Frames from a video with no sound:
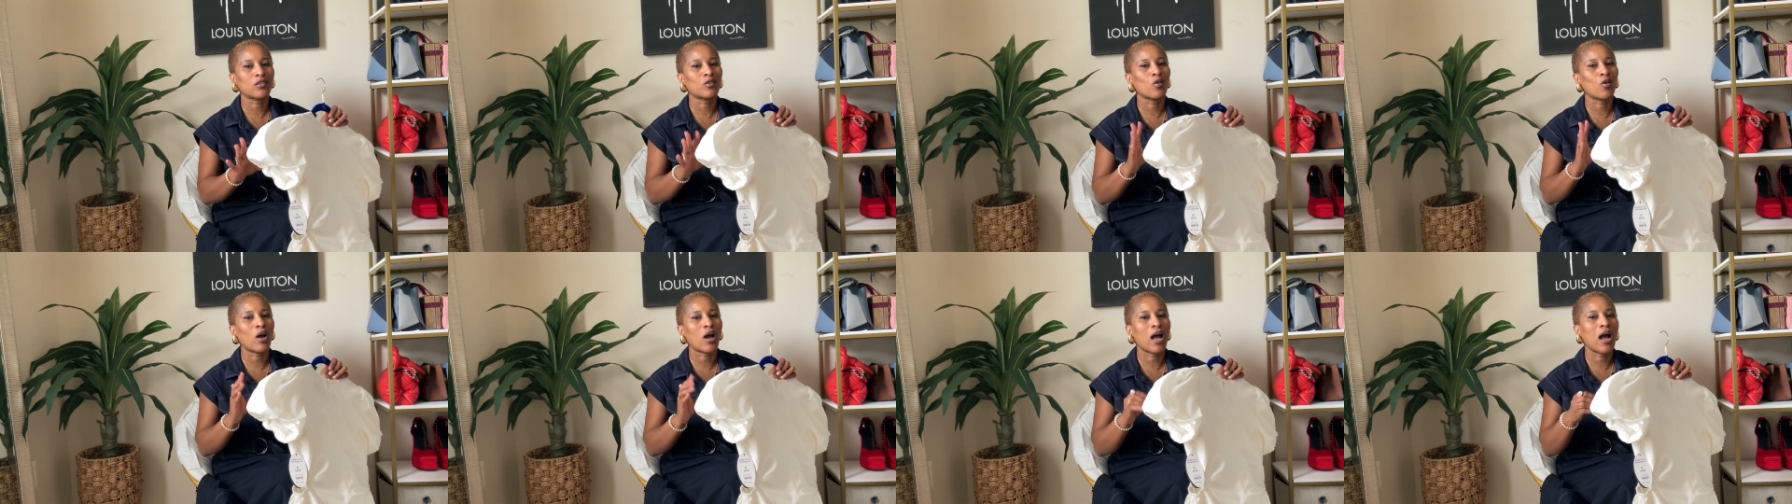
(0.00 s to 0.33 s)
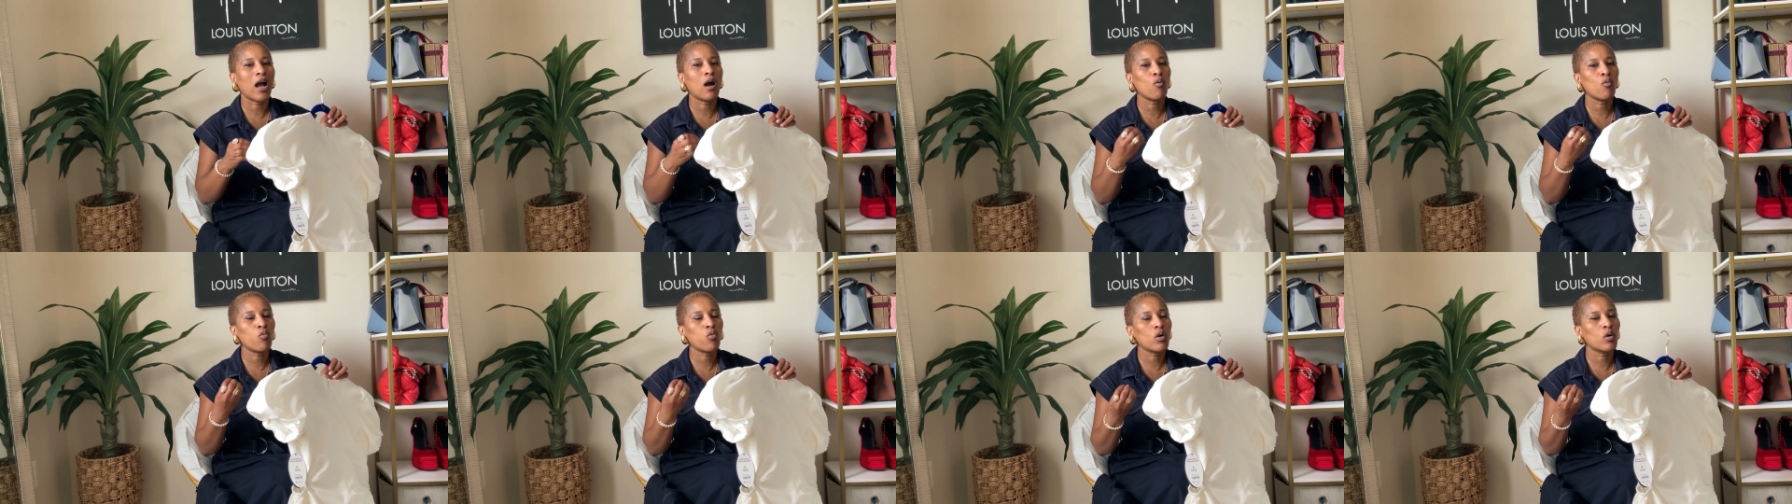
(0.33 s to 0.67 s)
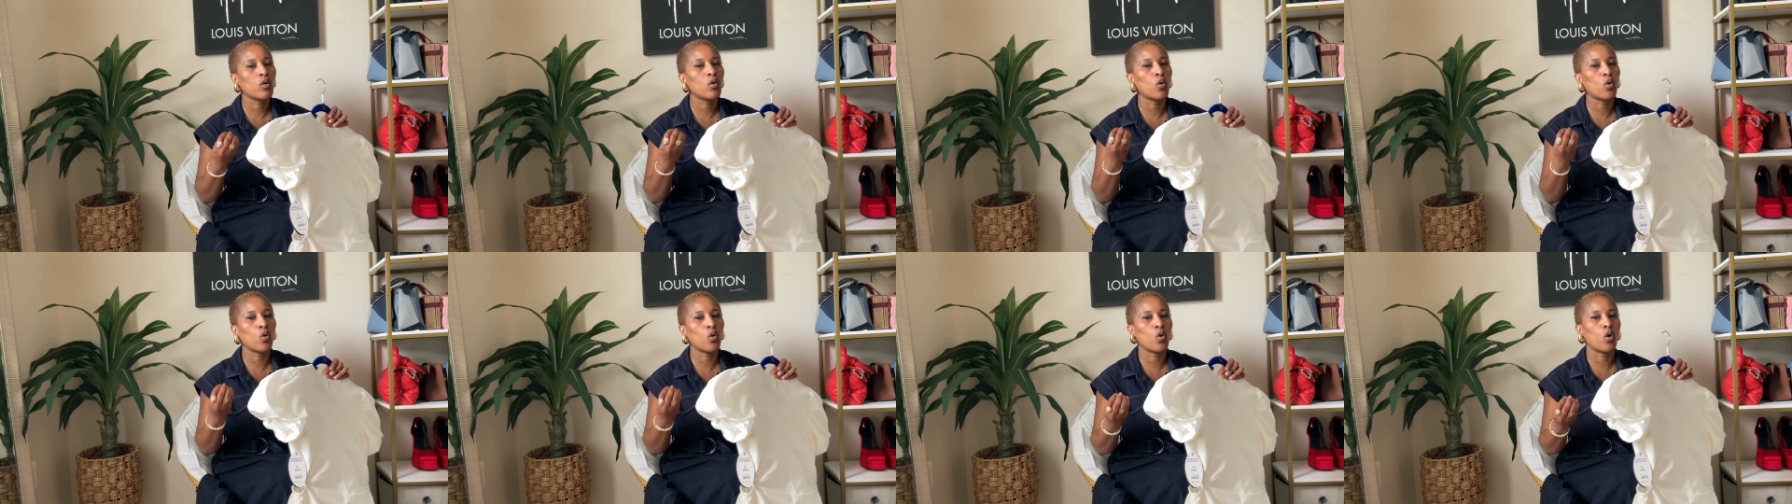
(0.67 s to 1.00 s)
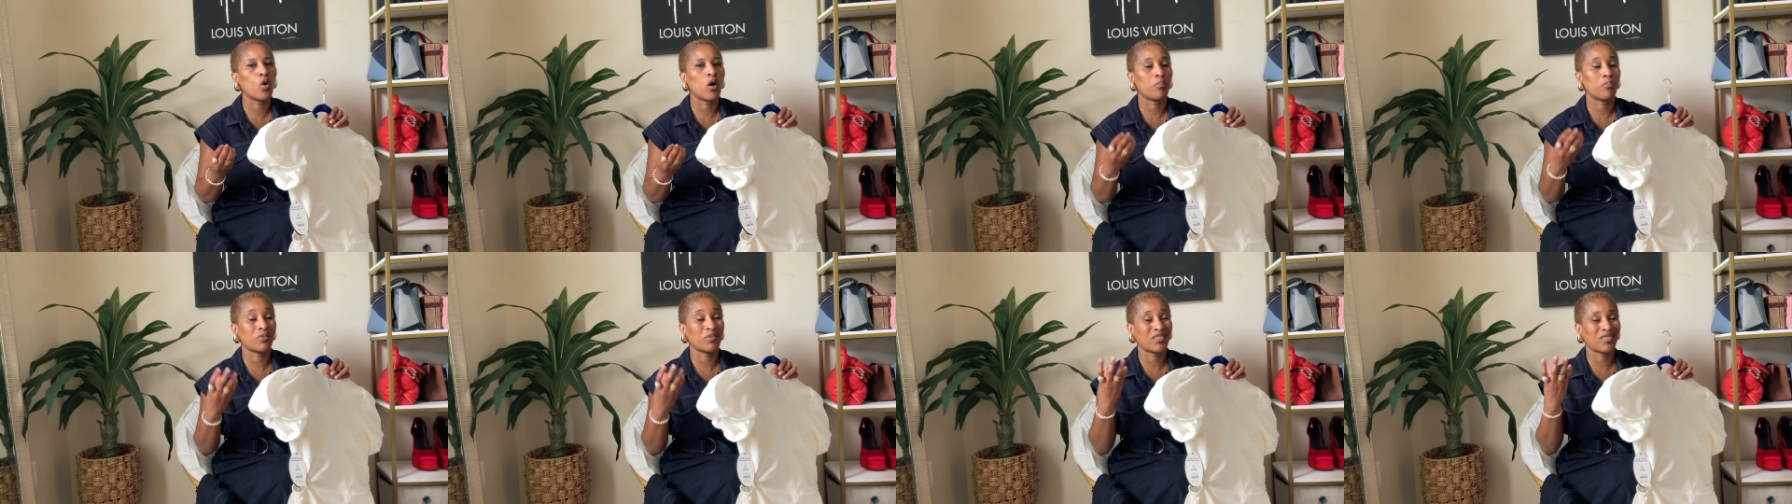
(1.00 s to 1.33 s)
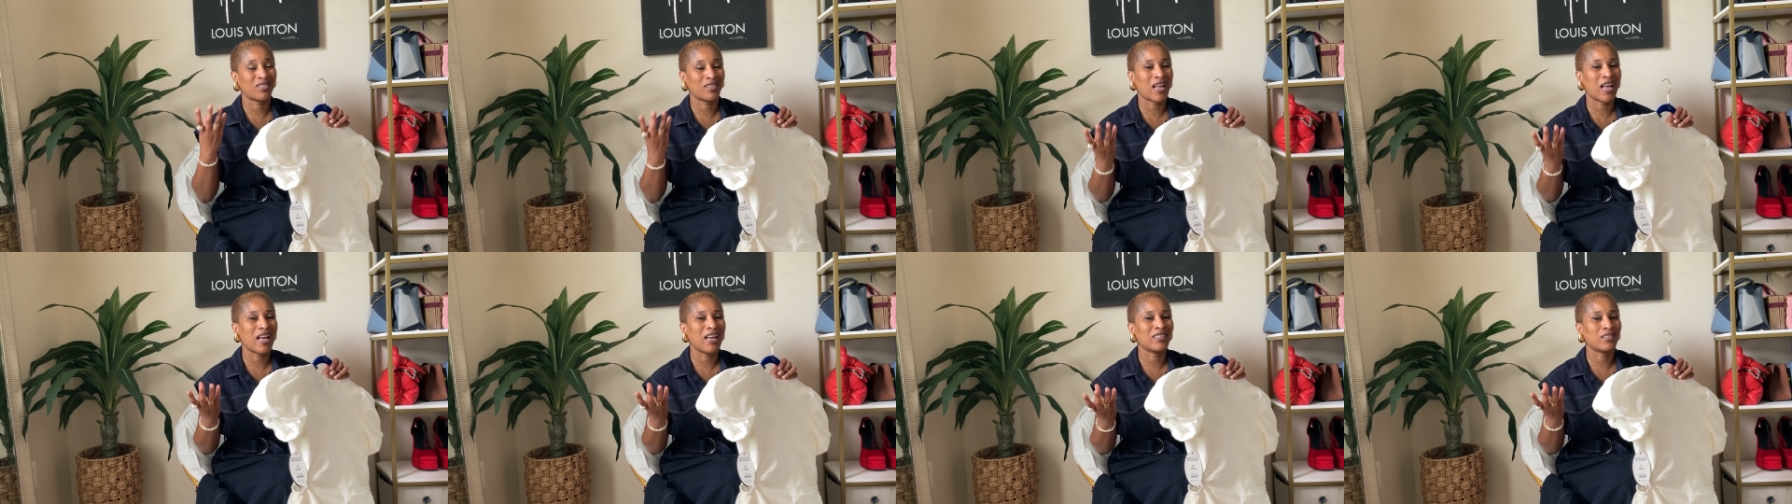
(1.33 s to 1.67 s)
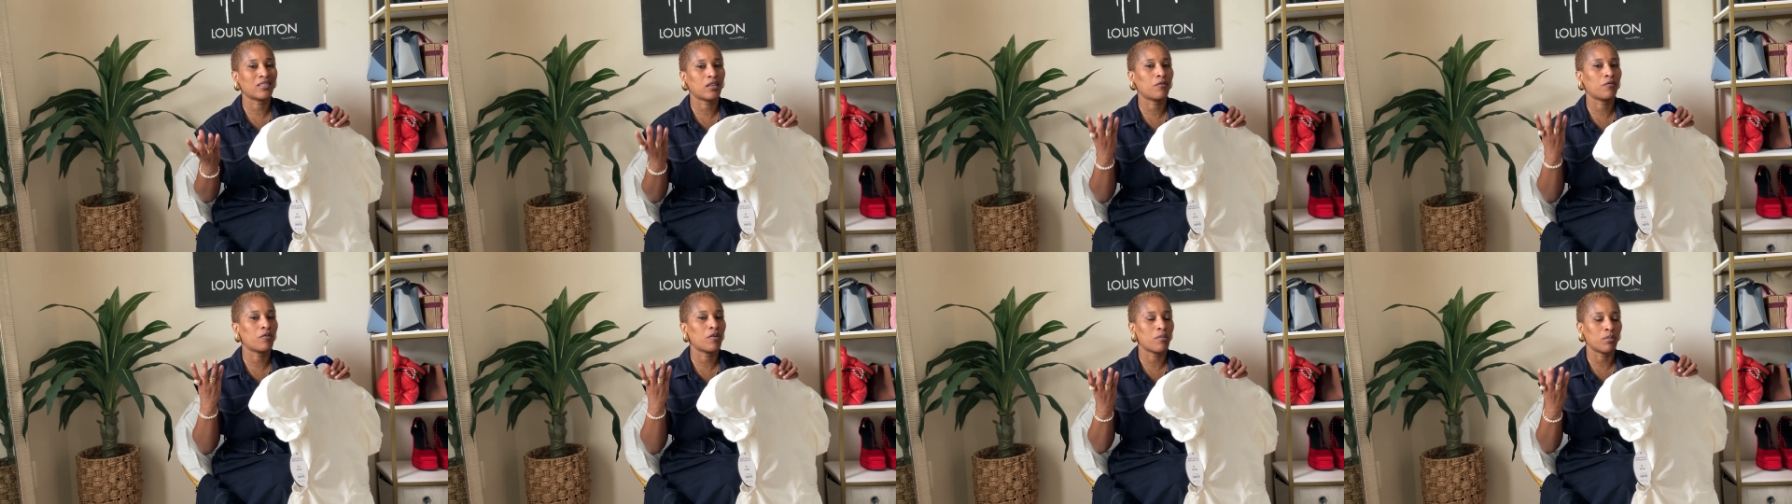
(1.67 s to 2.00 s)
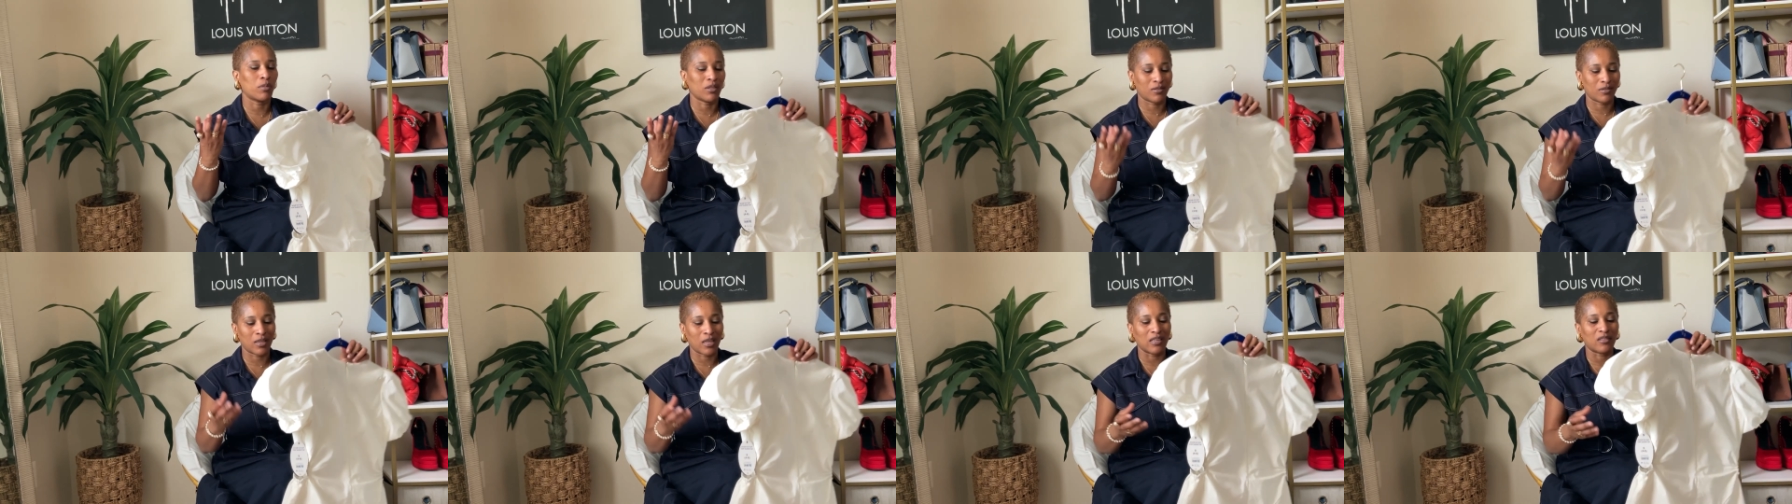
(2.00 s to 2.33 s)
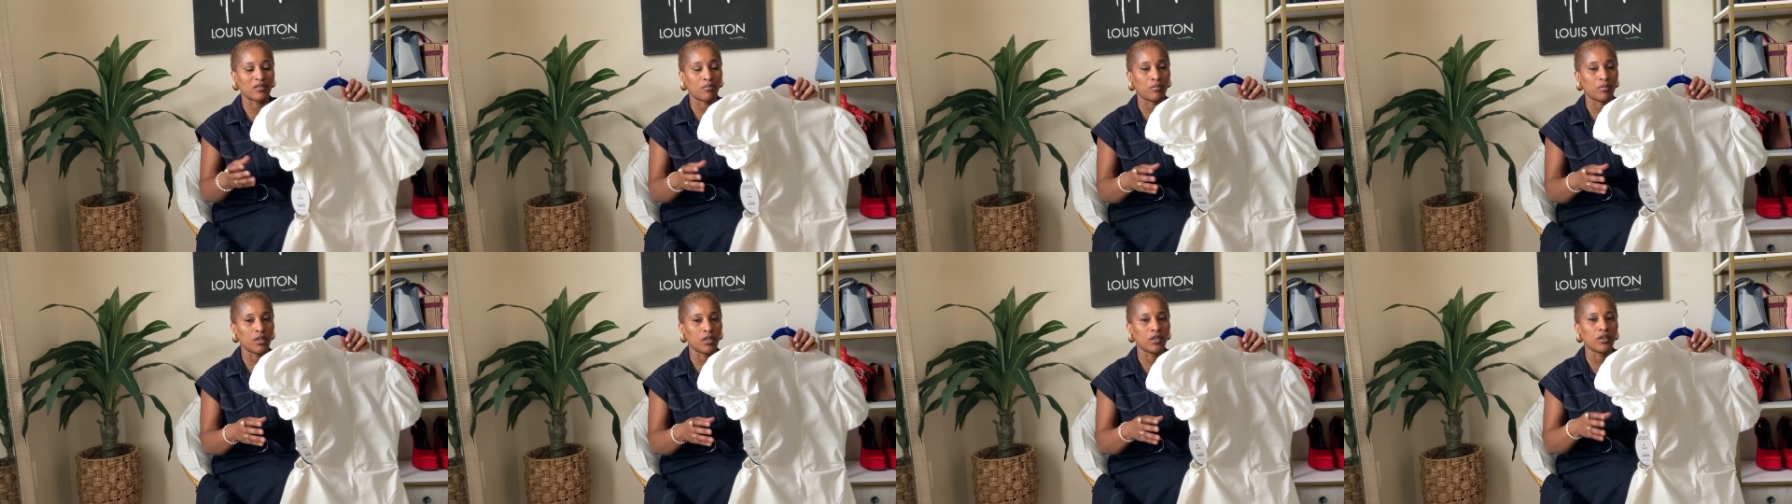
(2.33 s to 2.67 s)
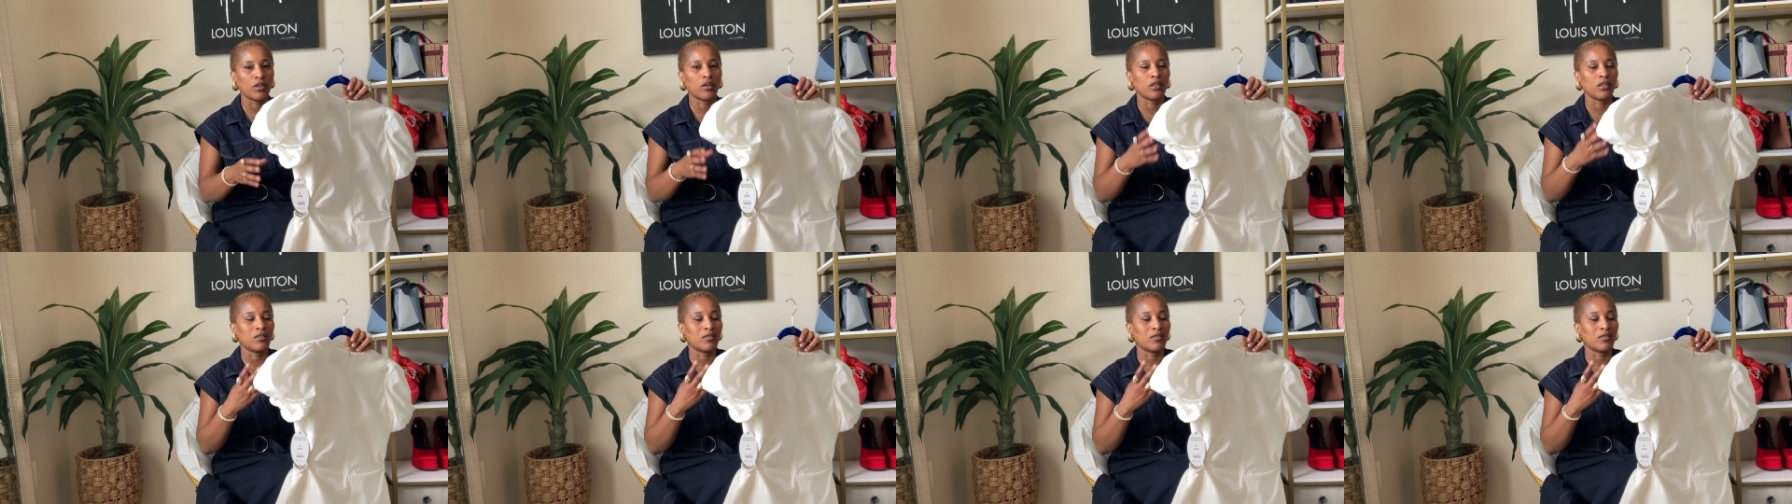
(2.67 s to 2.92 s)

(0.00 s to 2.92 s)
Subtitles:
So I will go up a size if I'm a size medium.